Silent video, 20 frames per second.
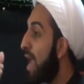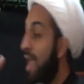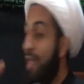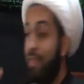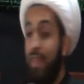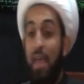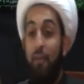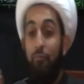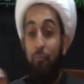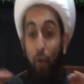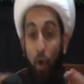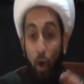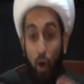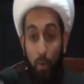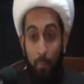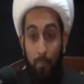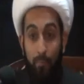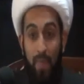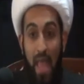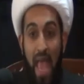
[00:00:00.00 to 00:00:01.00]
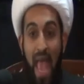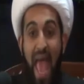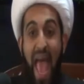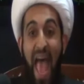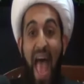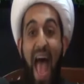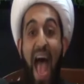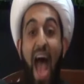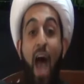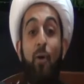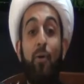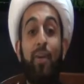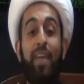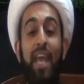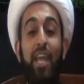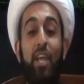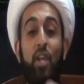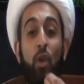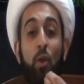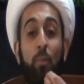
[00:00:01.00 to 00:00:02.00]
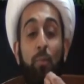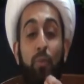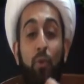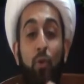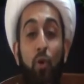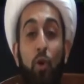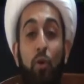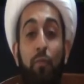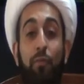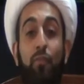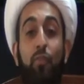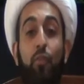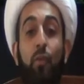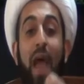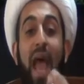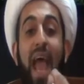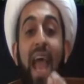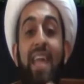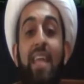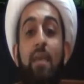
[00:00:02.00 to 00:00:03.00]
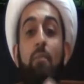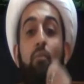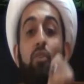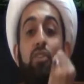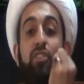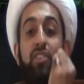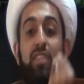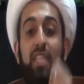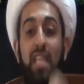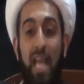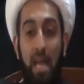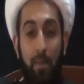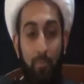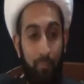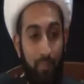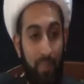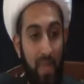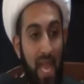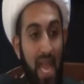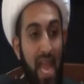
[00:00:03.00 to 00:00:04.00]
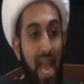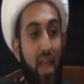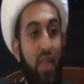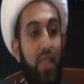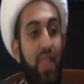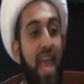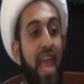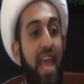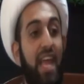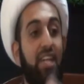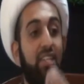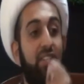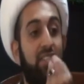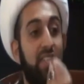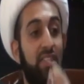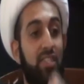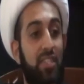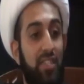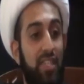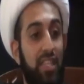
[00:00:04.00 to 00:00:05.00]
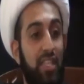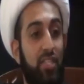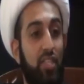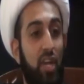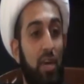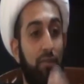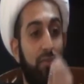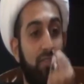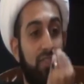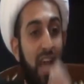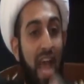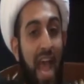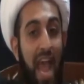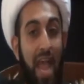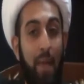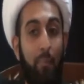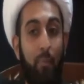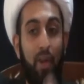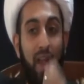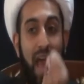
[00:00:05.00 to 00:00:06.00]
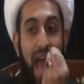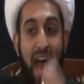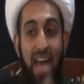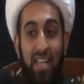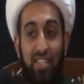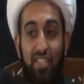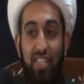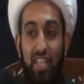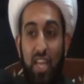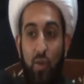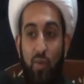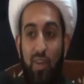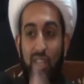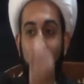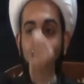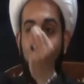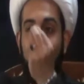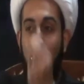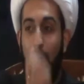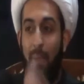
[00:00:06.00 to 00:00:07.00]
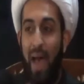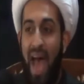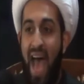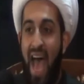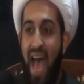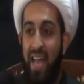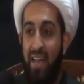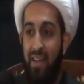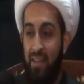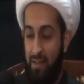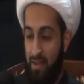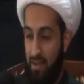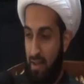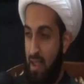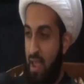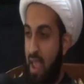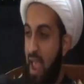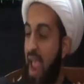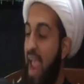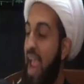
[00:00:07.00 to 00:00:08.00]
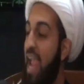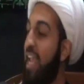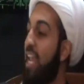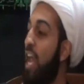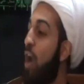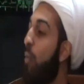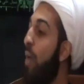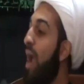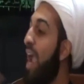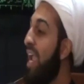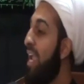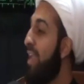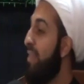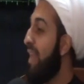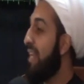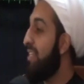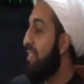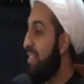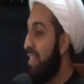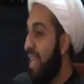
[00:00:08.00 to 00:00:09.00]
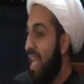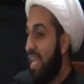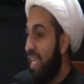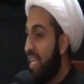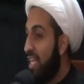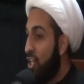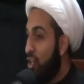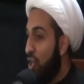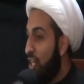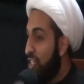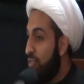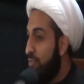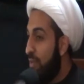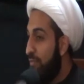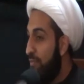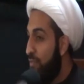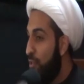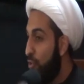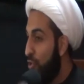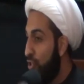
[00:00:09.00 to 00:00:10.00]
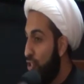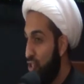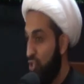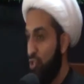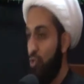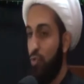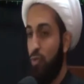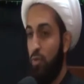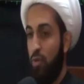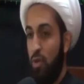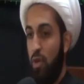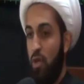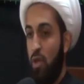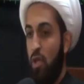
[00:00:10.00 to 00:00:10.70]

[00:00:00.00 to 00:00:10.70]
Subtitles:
Therefore, how can you prove to any Muslim the existence of Sahib al-Asr wa-Zaman in a way that they cannot refute you,